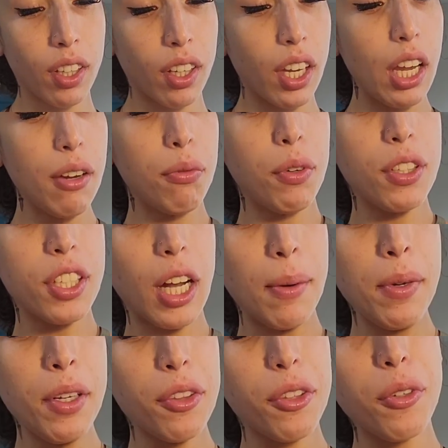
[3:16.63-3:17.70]
If what's
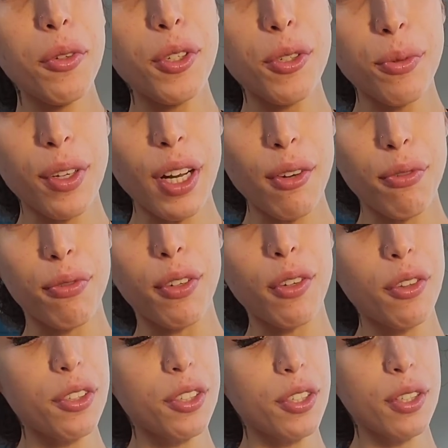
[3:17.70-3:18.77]
coming through is what I
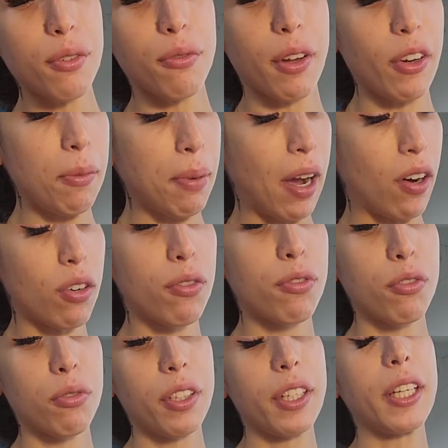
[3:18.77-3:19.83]
feel, this is a very
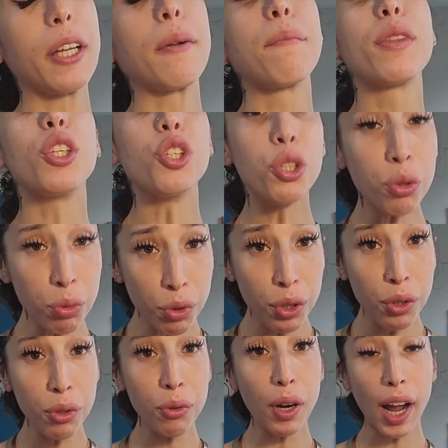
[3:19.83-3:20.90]
powerful reading. You
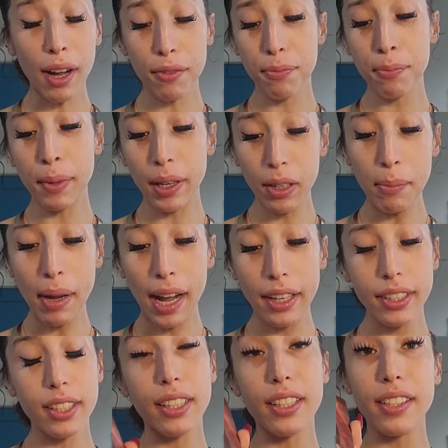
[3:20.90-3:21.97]
do have Mary
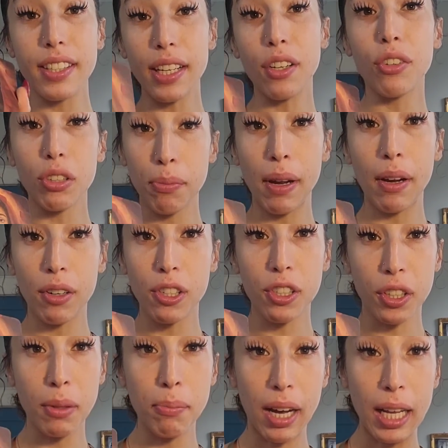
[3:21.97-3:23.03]
Magdalene, sacred marriage
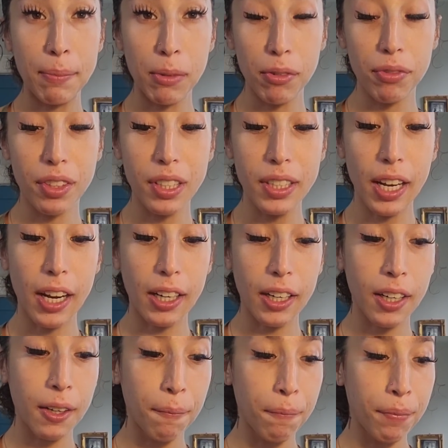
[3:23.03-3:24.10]
on the bottom of the
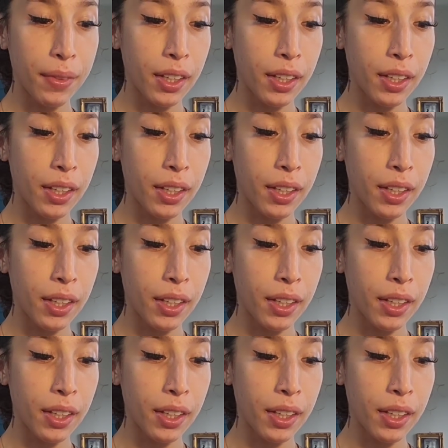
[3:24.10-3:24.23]
deck.